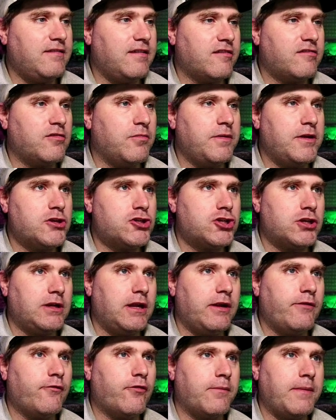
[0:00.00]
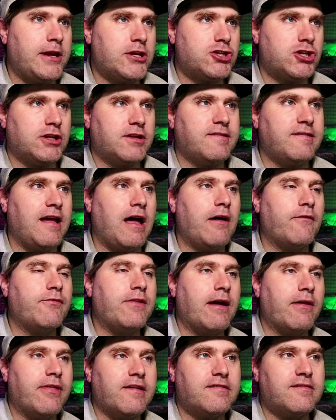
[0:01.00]
distribution information itself
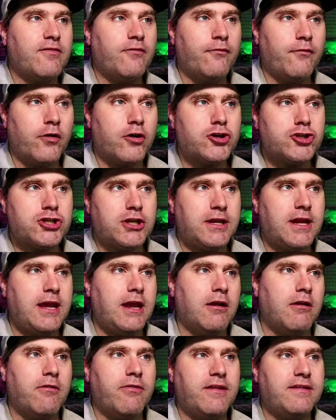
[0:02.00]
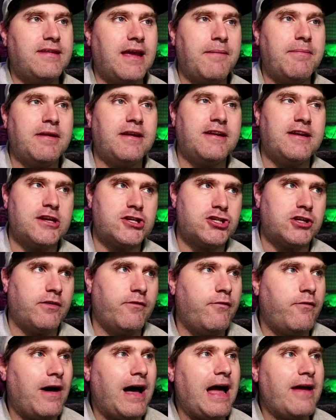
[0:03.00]
now this version here the debian edition
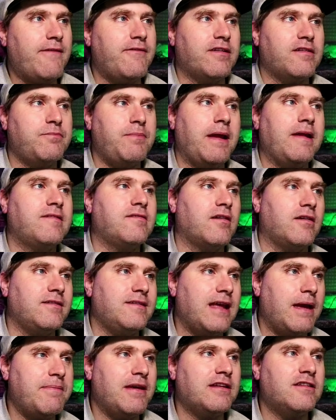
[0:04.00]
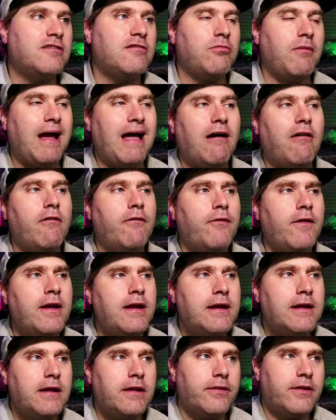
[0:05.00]
5 is based on debian 12
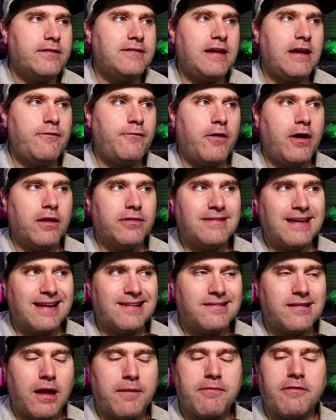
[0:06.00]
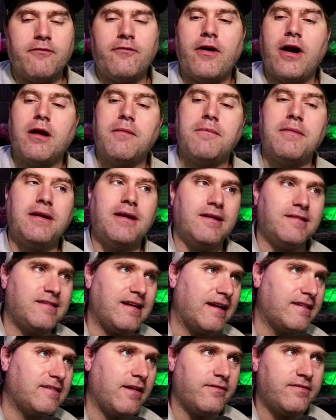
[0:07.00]
the default desktop environment is
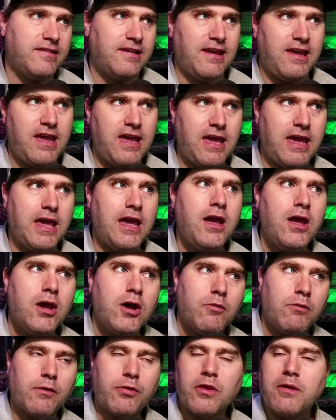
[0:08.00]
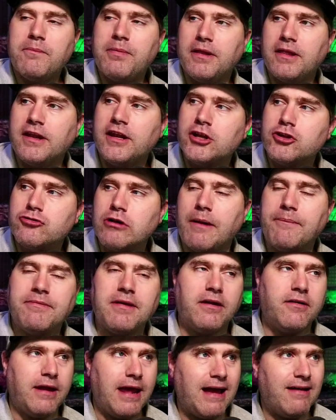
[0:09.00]
xfce with the ability to drop
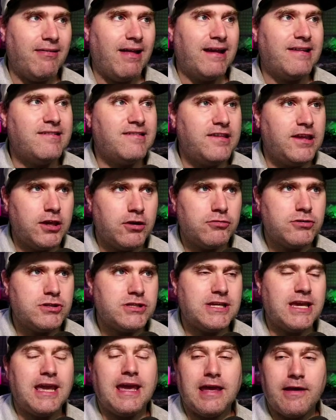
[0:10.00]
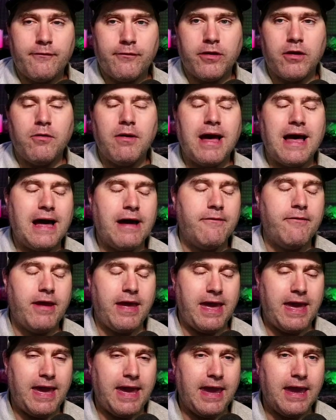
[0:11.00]
down to lxqt if you have
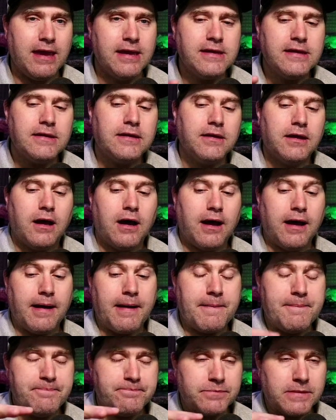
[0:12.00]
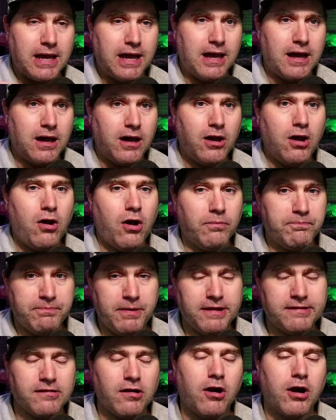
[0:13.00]
a um, a,
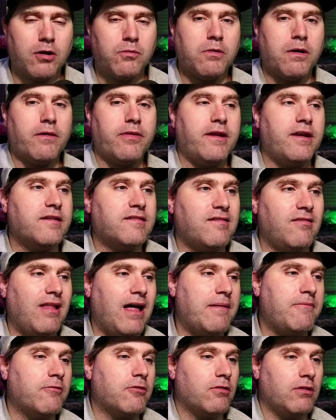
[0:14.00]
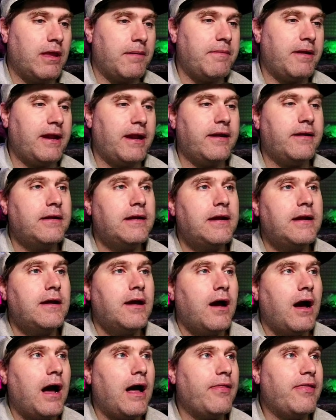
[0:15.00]
piece of hardware that is a lot more limited.
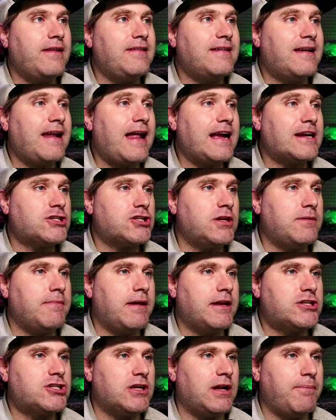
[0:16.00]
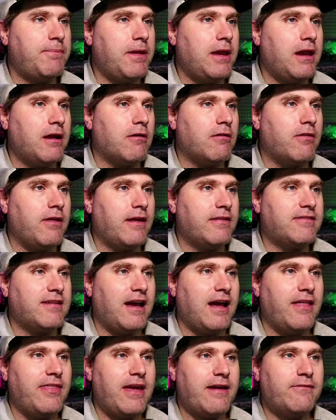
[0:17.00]
Uh, they did actually mention up here that
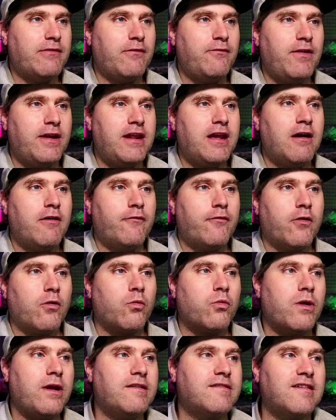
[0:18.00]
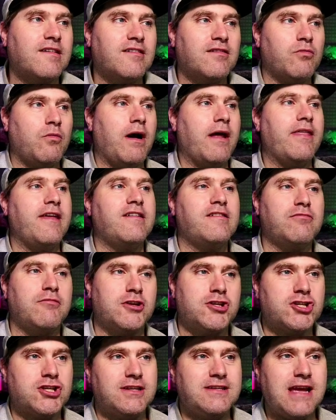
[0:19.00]
uh, they have a video for reasons why they
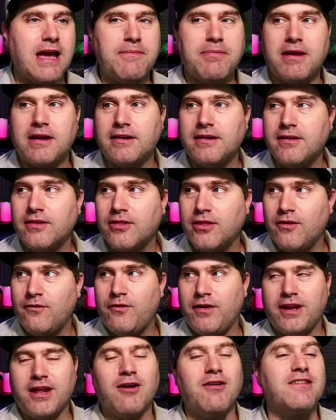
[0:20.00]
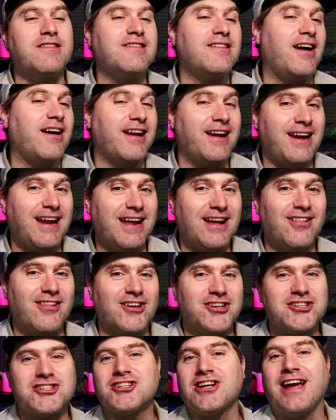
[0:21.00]
switched to Debian. The video is not in
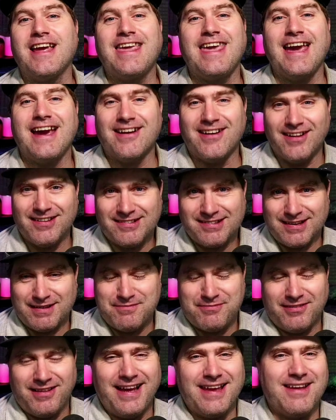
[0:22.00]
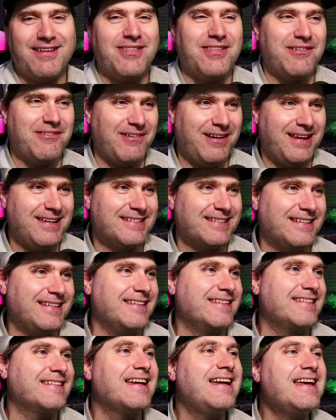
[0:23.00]
English. I cannot supply you the
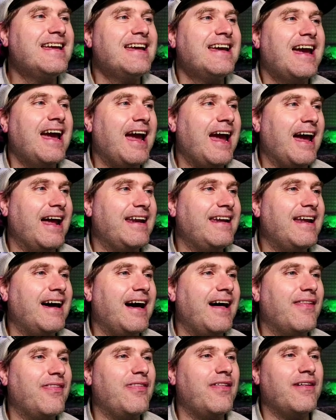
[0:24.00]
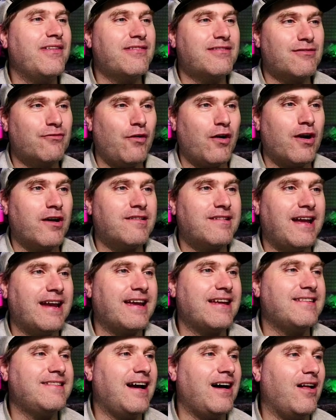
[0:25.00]
reasons. And uh, as far as I
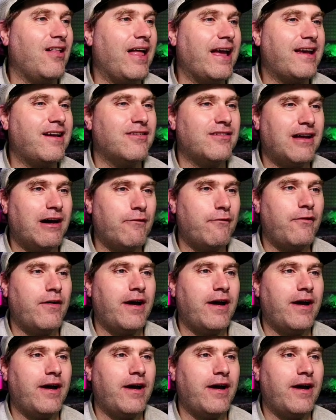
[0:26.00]
could tell, I could not